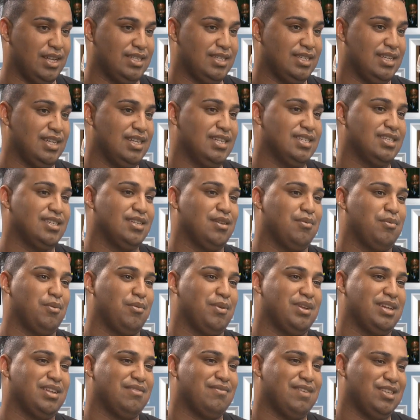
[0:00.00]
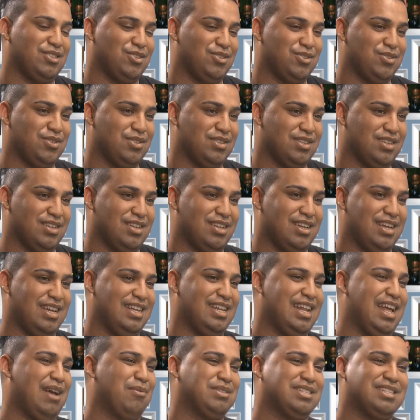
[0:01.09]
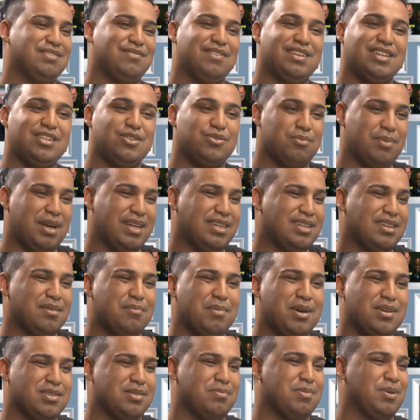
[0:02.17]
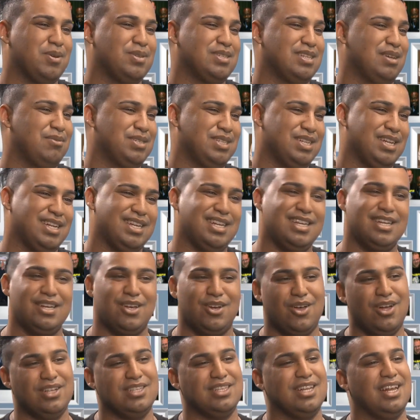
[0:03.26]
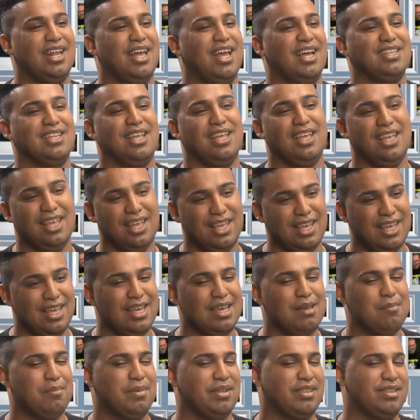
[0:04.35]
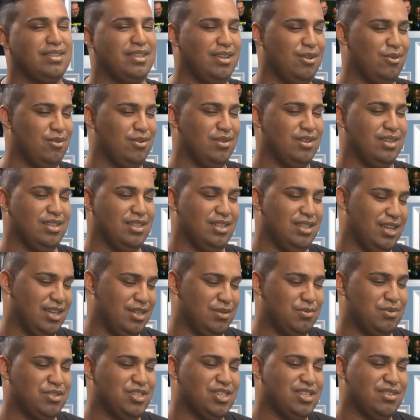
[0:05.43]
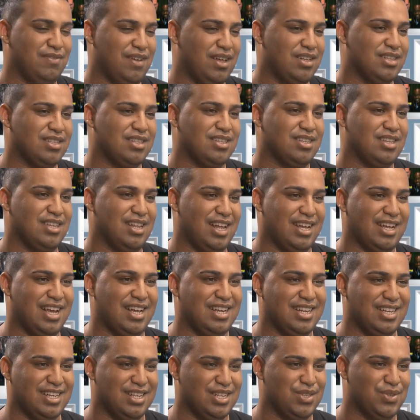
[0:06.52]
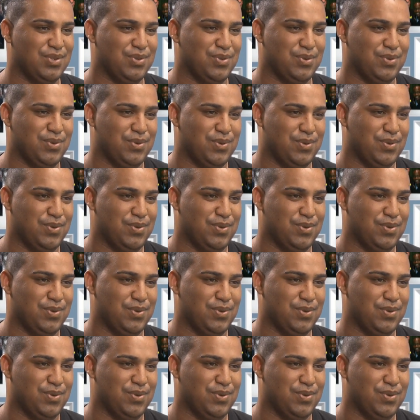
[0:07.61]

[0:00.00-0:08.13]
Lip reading: and said, "Listen, we want to invite you to the." And I was very two-minded about it because I was already in a contract, but it just felt like I needed to